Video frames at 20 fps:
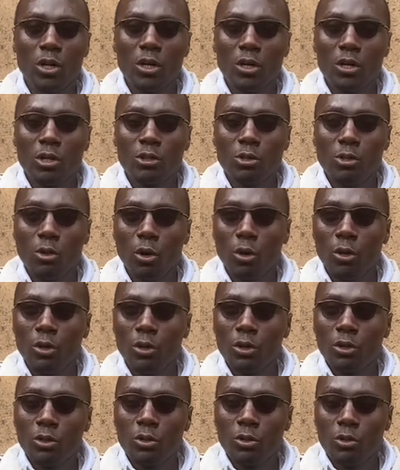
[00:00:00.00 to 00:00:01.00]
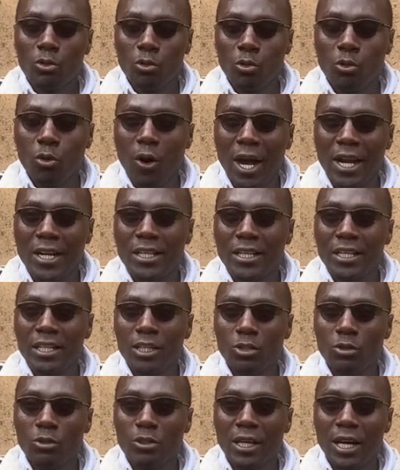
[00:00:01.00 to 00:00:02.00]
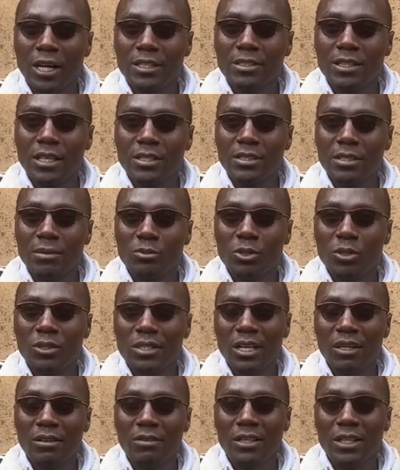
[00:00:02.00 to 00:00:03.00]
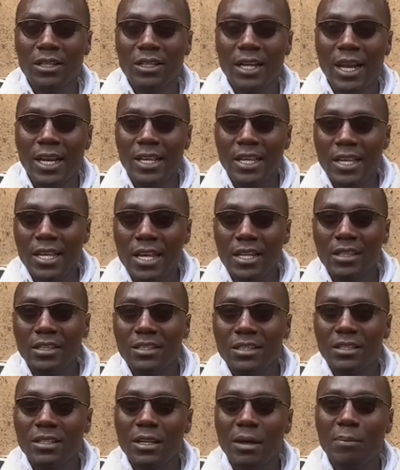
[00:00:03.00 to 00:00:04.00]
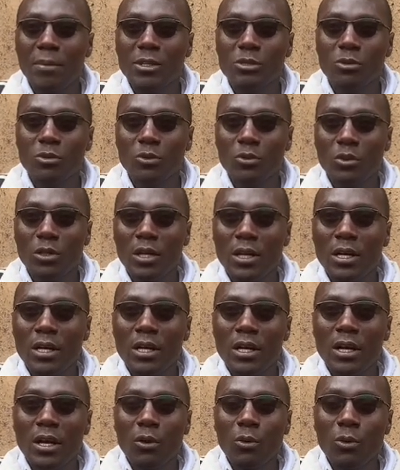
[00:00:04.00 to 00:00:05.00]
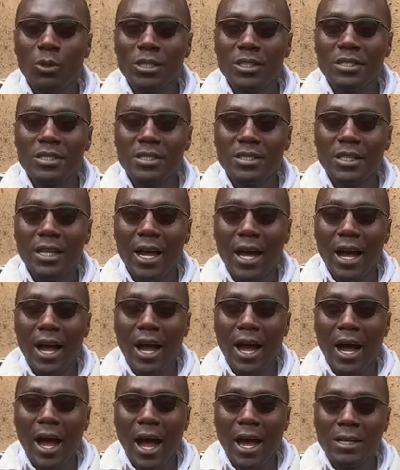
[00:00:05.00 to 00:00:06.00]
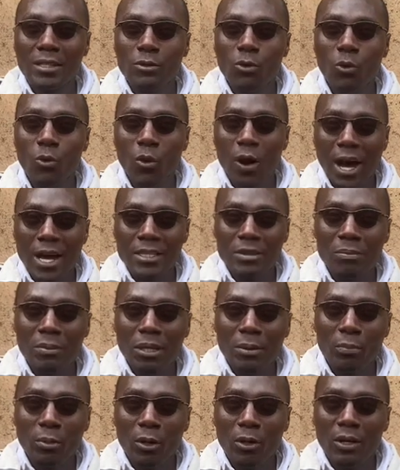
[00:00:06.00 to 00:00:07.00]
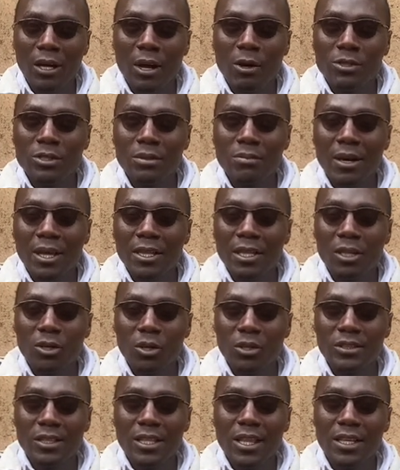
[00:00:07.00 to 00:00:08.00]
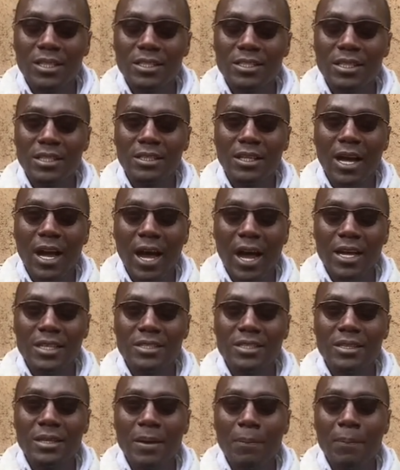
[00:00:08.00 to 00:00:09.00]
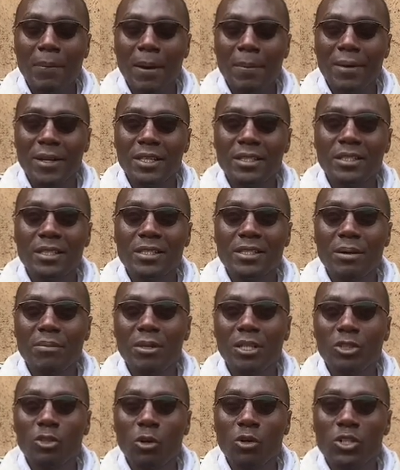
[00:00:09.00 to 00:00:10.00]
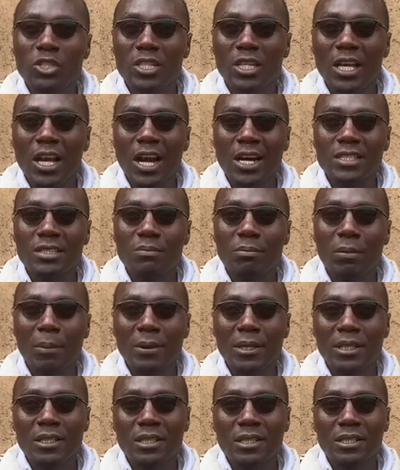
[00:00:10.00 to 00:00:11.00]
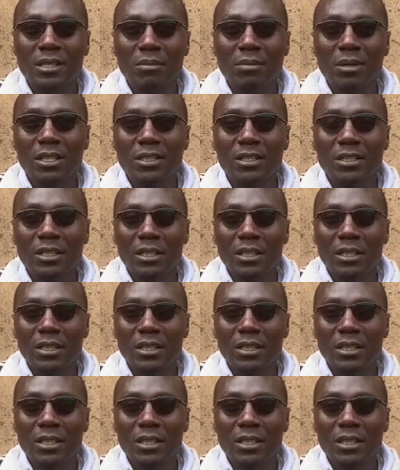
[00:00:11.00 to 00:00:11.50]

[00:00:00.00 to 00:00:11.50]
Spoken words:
you know, to go and renew tax exemption certificate? And yet this is a person who has been pronounced by the doctor that he has permanent disability, or she has permanent disability.